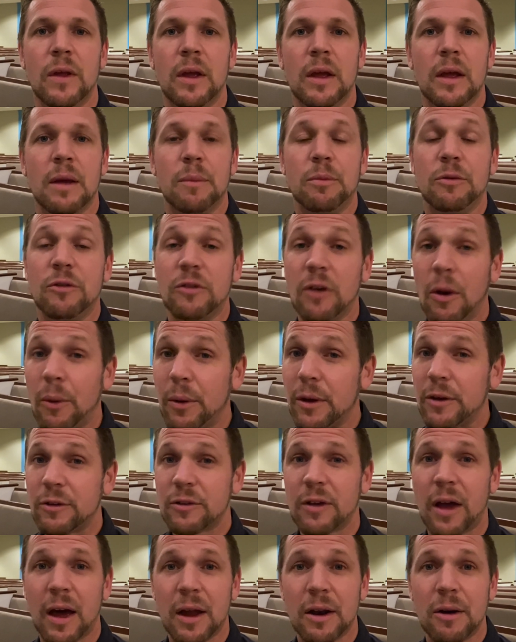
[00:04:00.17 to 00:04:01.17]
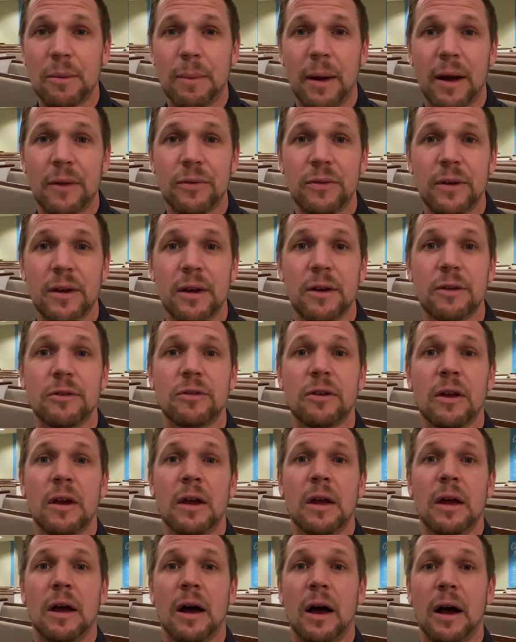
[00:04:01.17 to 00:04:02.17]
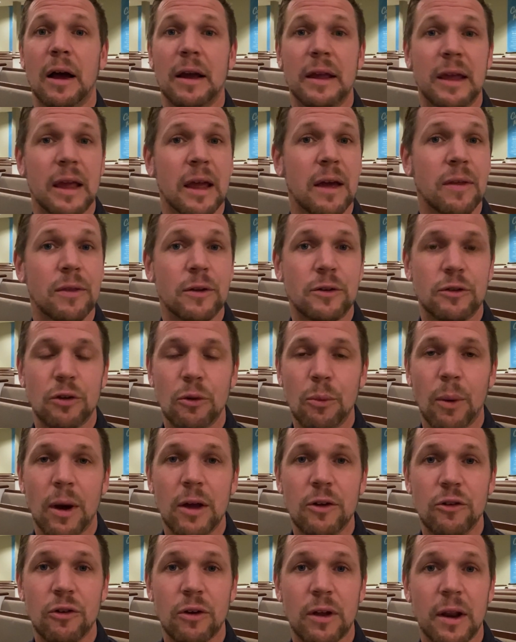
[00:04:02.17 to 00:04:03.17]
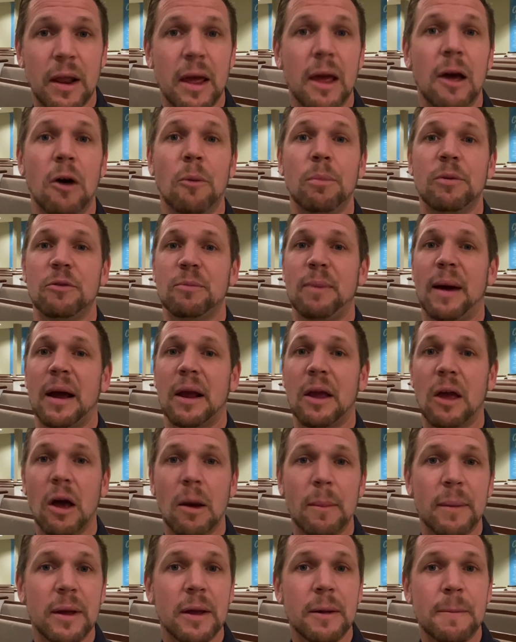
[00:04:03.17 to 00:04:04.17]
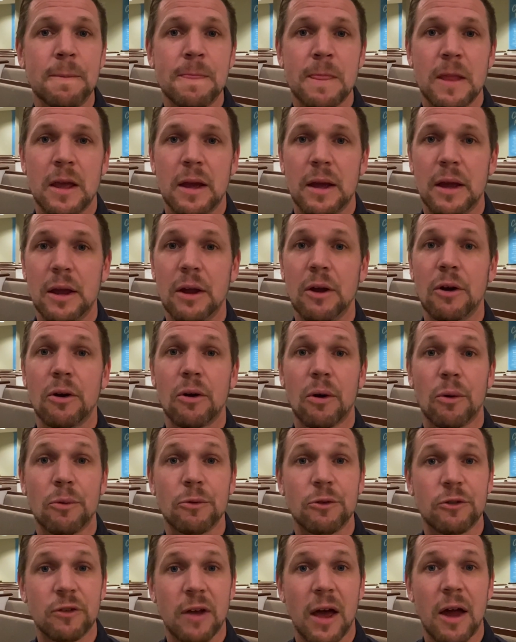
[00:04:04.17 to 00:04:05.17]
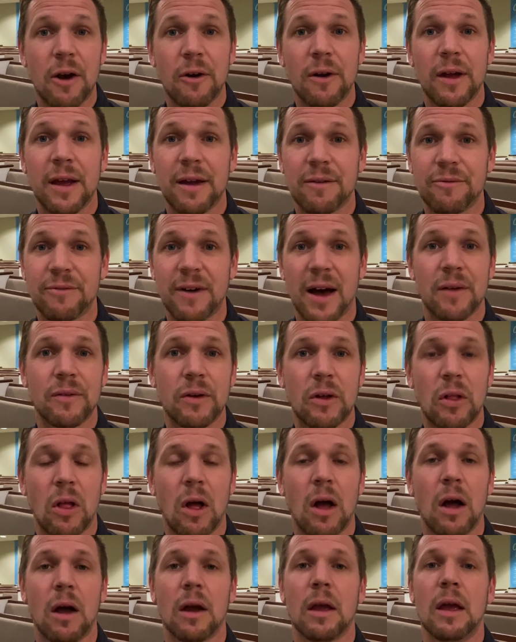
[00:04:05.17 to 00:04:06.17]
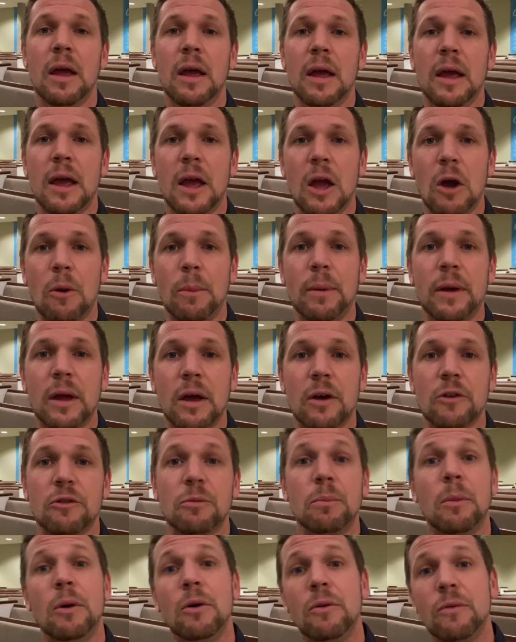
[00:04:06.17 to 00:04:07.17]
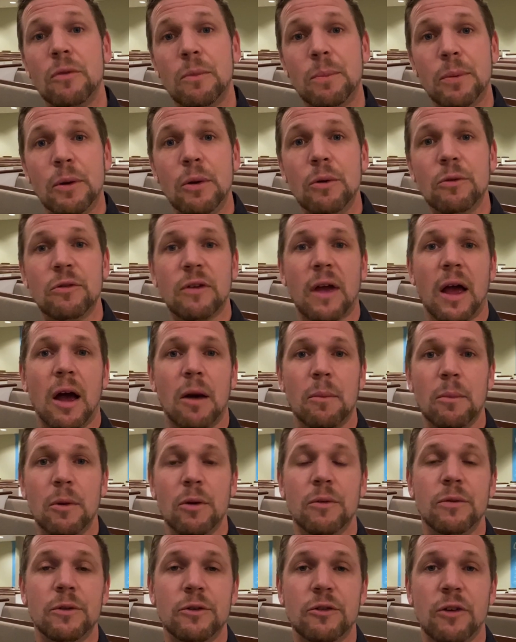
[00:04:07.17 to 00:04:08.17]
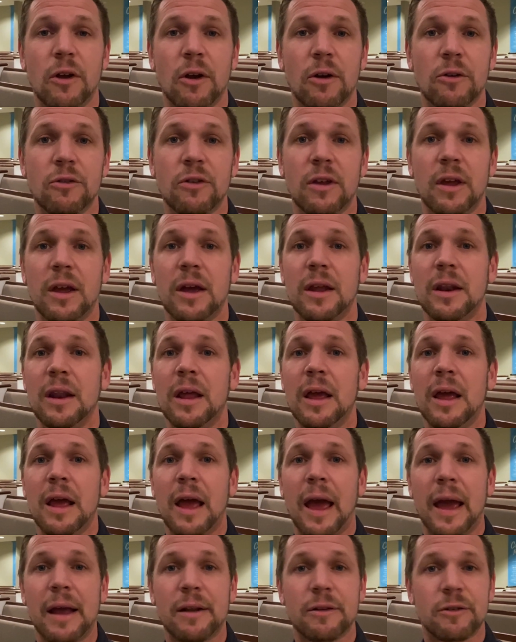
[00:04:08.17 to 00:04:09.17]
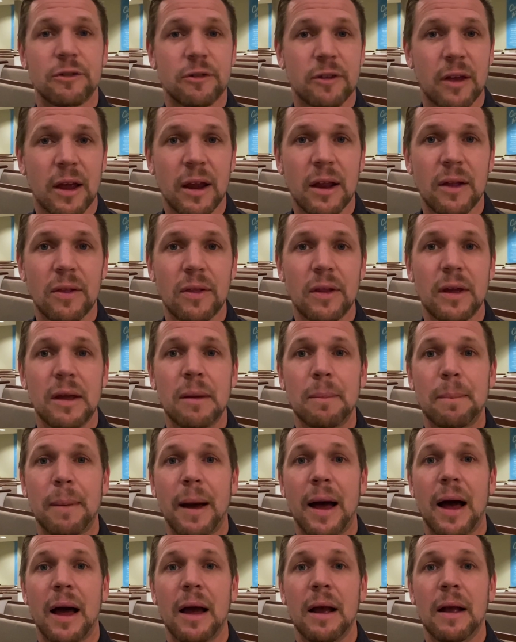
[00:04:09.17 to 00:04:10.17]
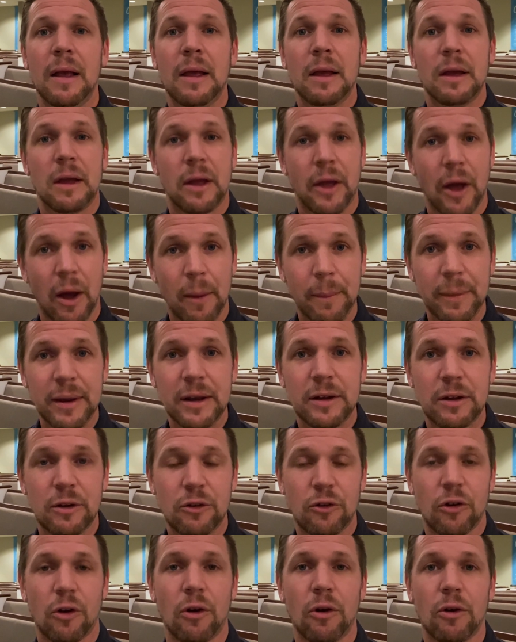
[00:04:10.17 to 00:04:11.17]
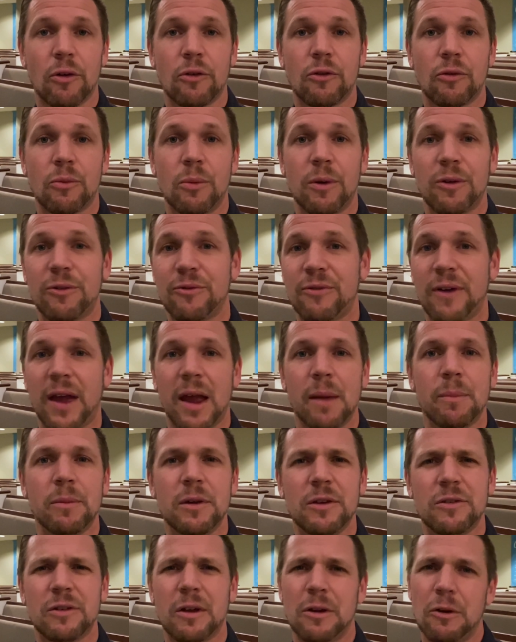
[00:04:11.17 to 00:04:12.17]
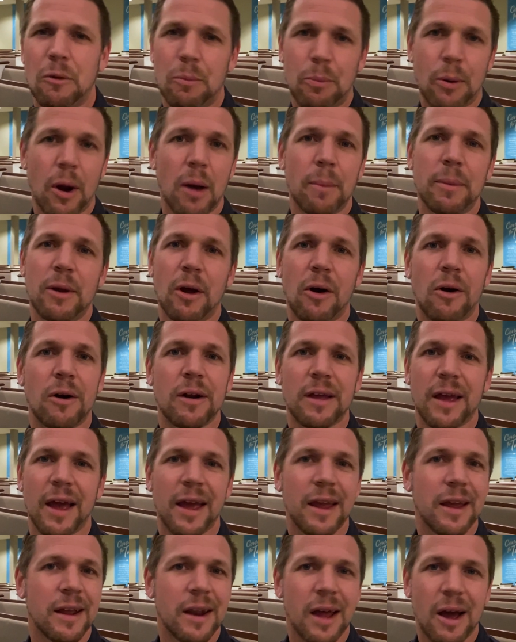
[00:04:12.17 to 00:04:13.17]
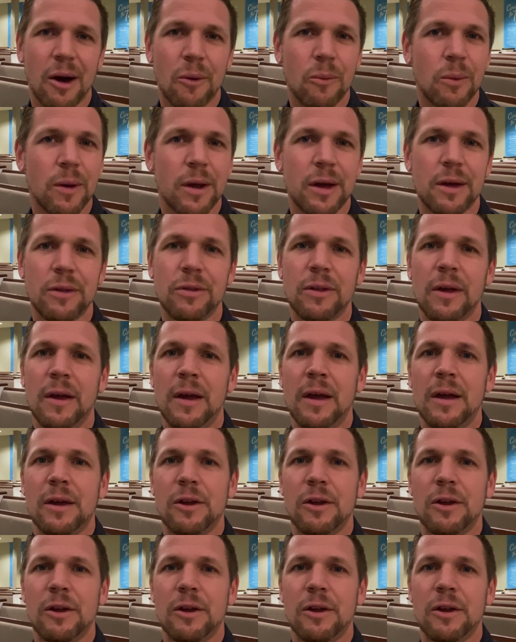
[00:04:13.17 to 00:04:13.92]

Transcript: So excited about this. Again, the 2 ways you can help is by coming here on Saturday at 5 o'clock, helping us move the pews out, move the chairs in, and secondly, by coming to church with families that you're probably already hanging out with.